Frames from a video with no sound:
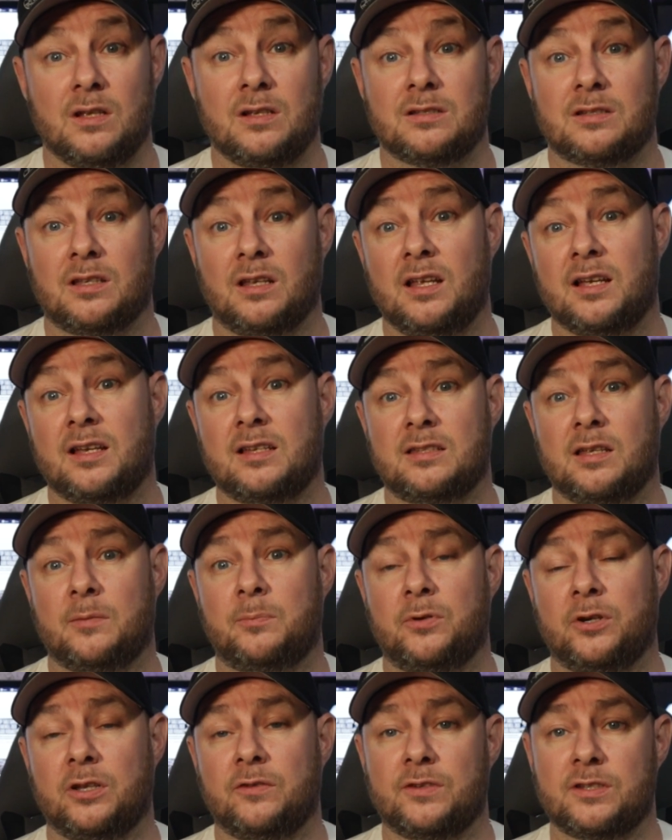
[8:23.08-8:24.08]
So like I
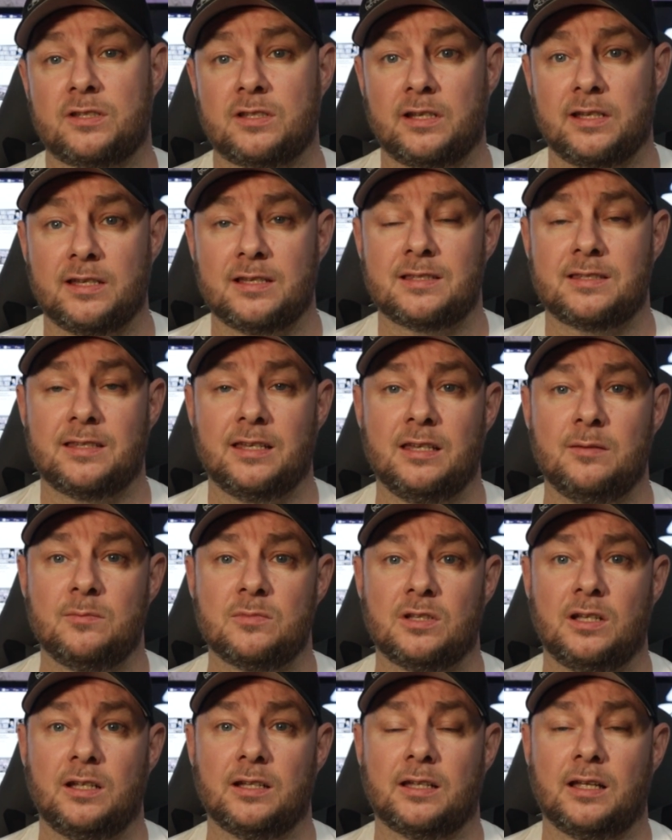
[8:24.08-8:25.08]
said previously, it
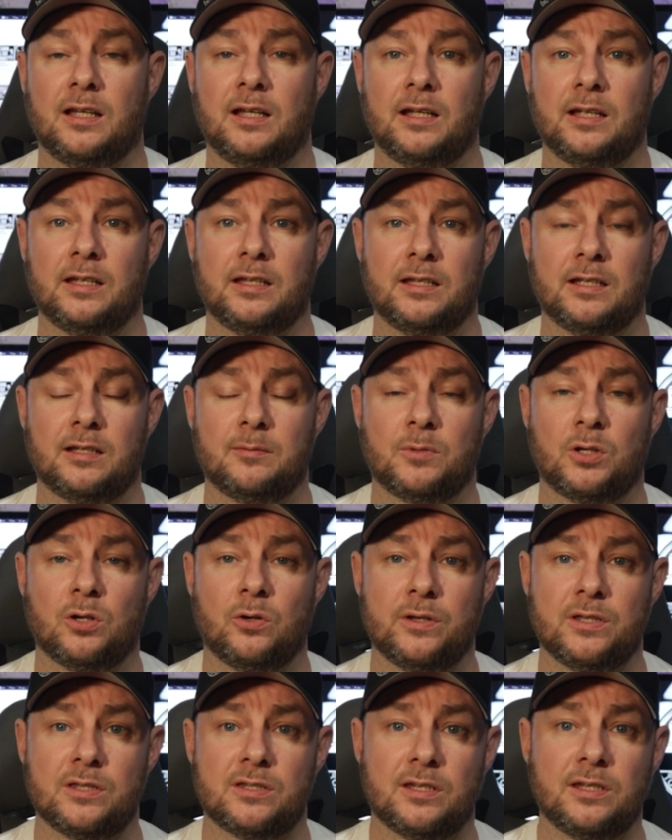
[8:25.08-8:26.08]
seems like I am
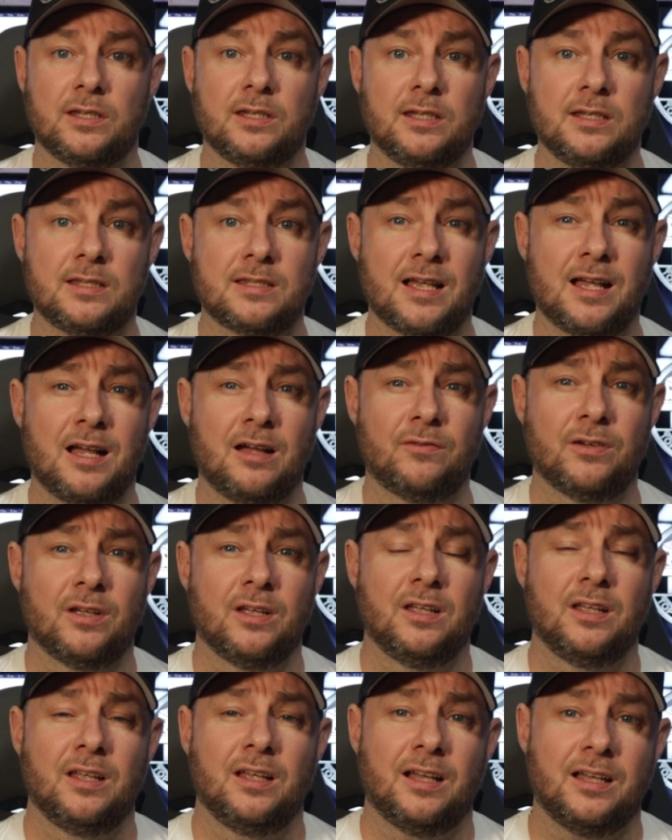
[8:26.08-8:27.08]
going to need to have
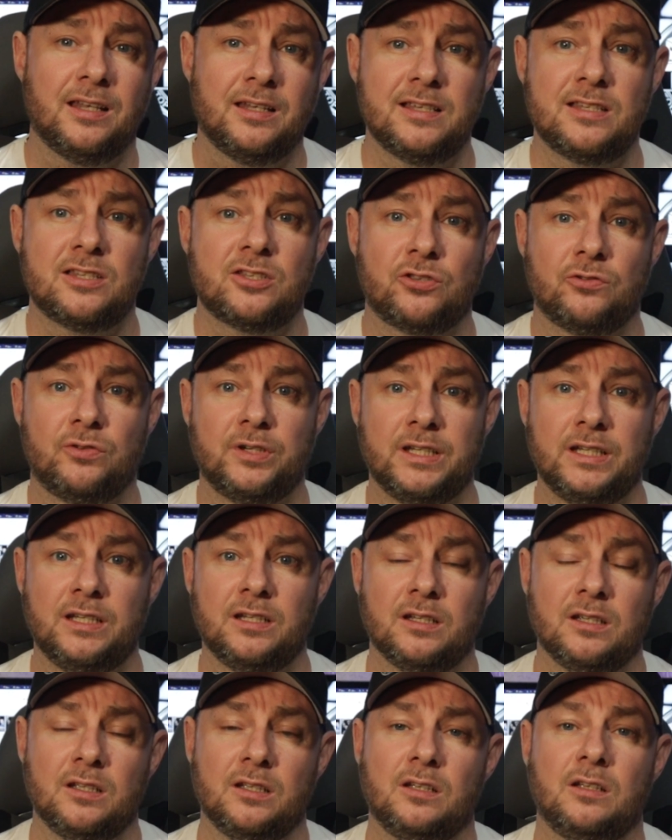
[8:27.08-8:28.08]
at least
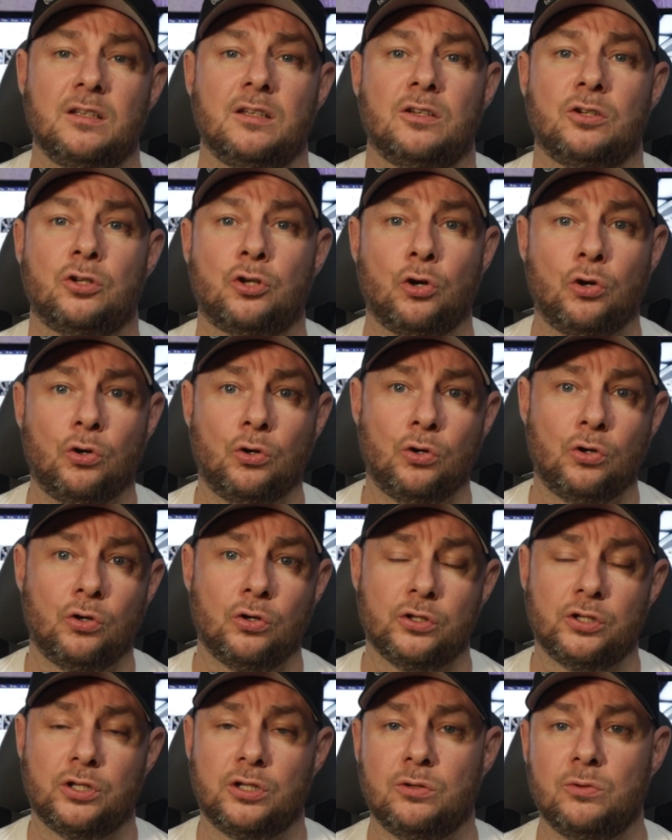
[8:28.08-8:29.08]
3
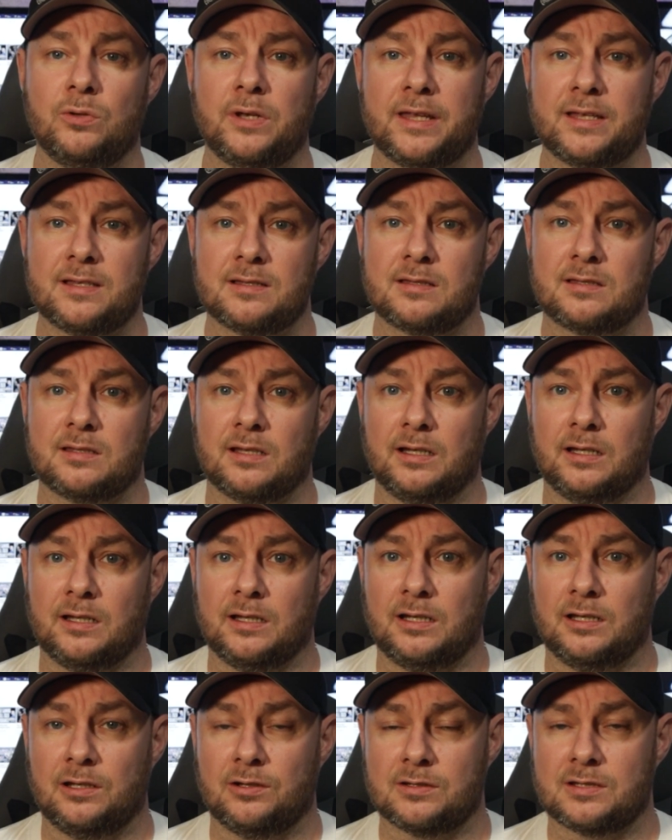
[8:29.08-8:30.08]
core units
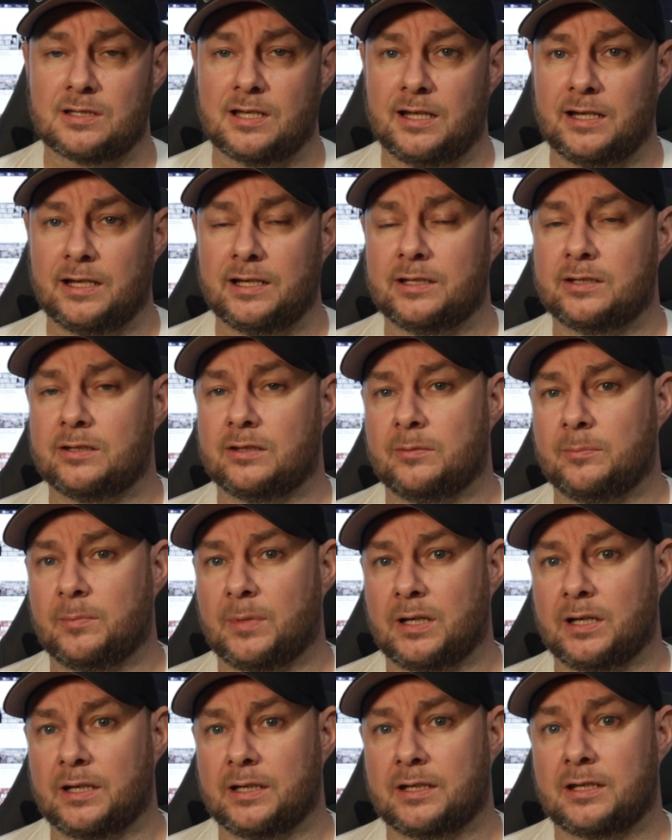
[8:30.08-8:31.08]
alongside
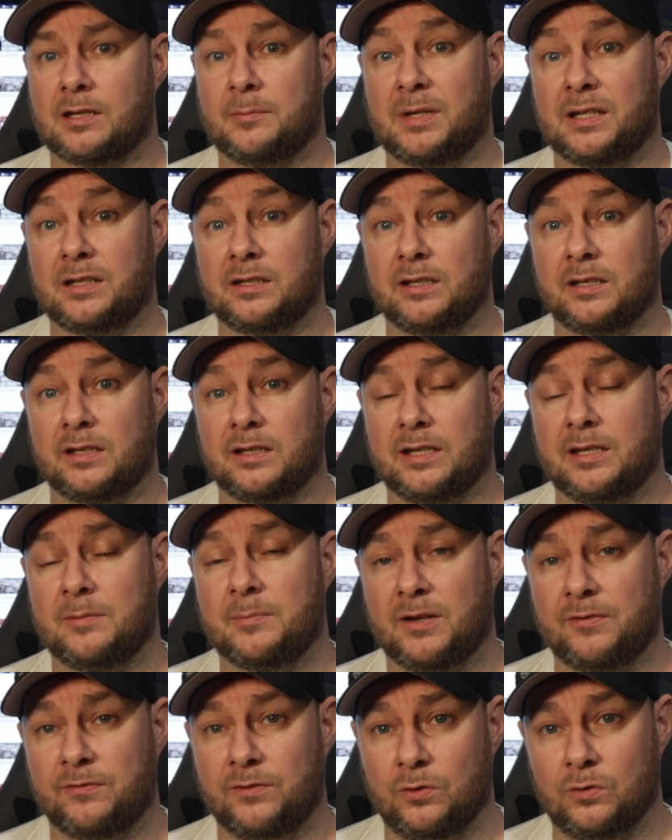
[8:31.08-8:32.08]
my commander in
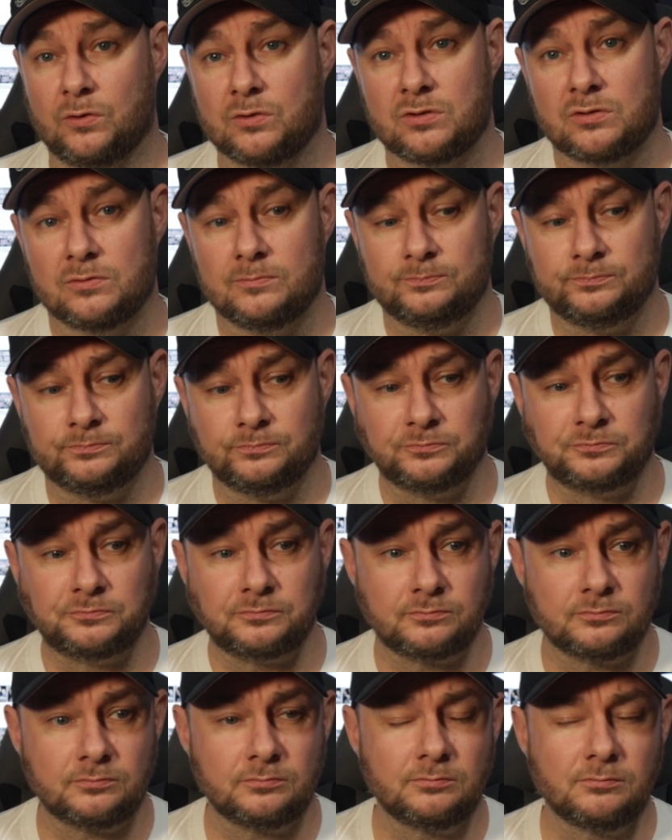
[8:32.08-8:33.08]
my Force.
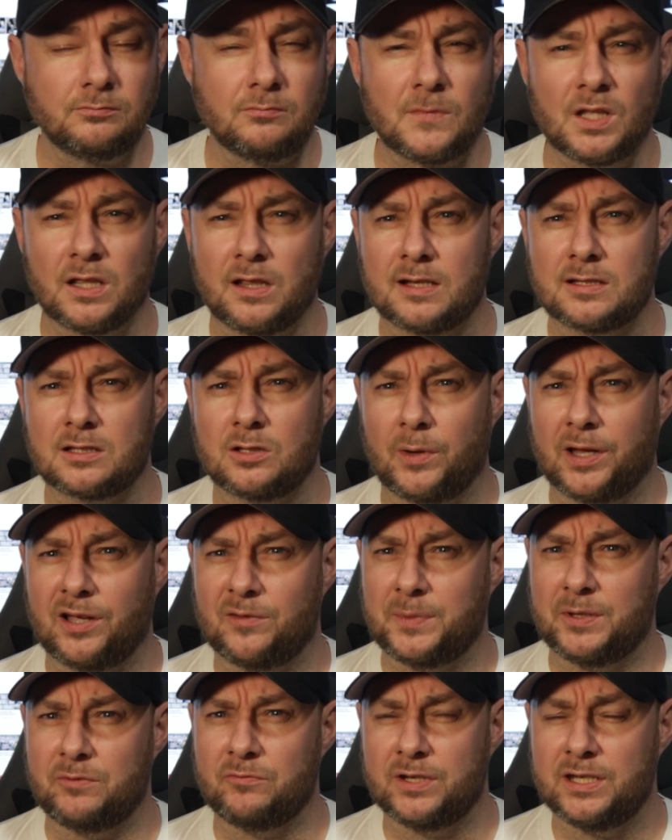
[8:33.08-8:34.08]
That's the way
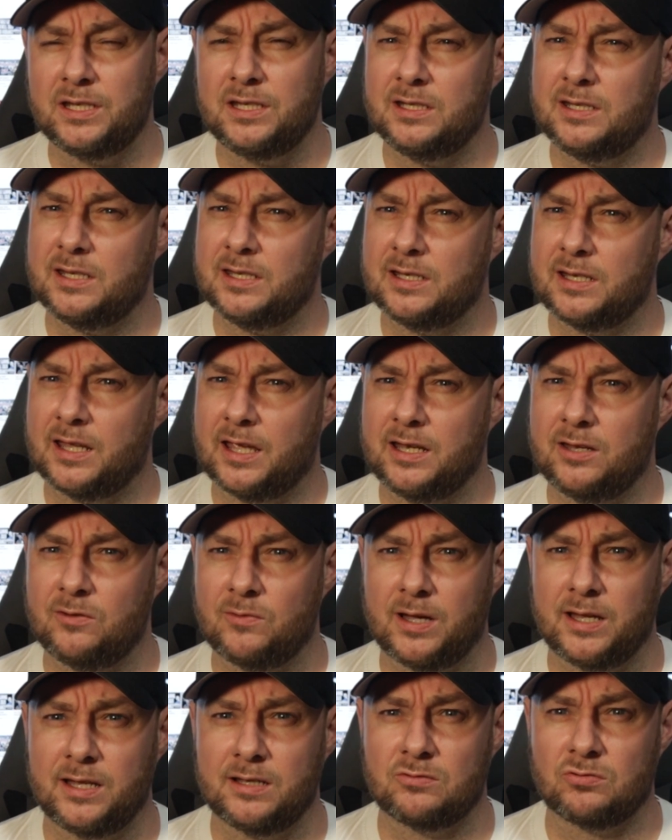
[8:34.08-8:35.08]
I've been reading
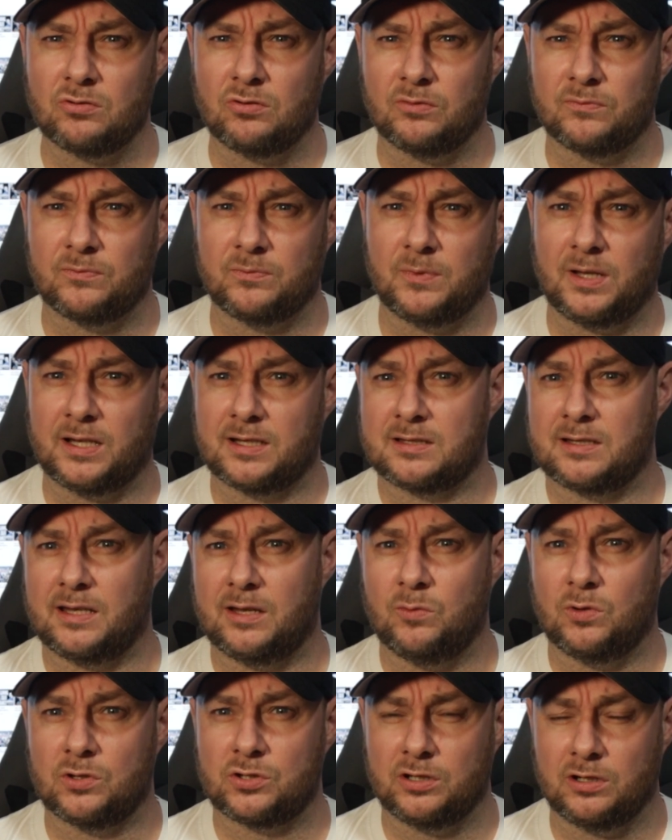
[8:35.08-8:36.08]
anyway, and sort of, like I
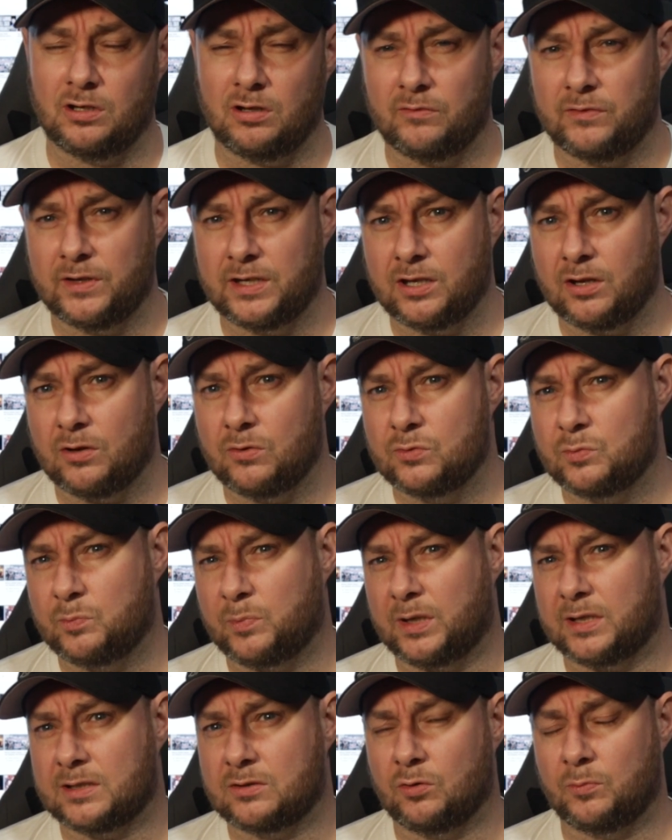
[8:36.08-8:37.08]
say, watching a lot of videos,
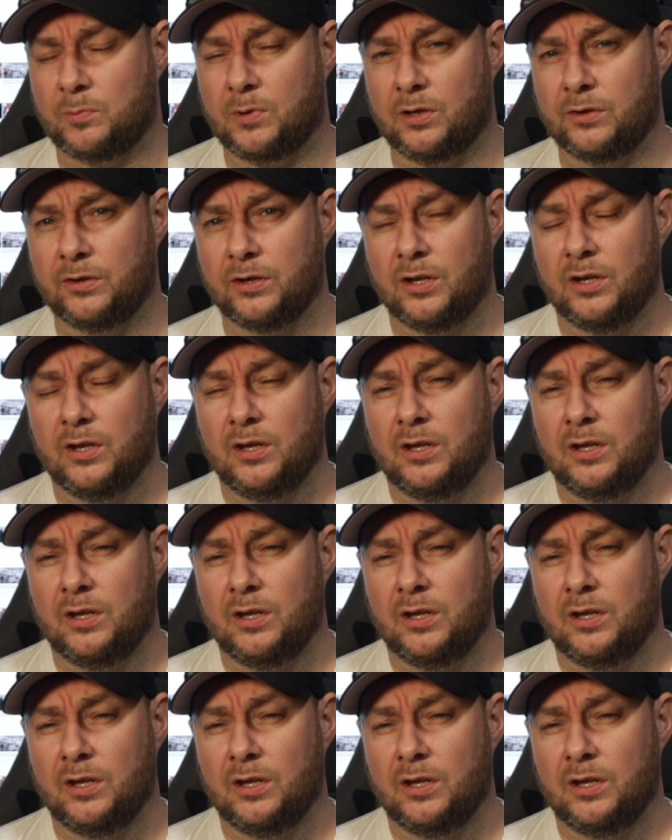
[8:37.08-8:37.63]
picked up on.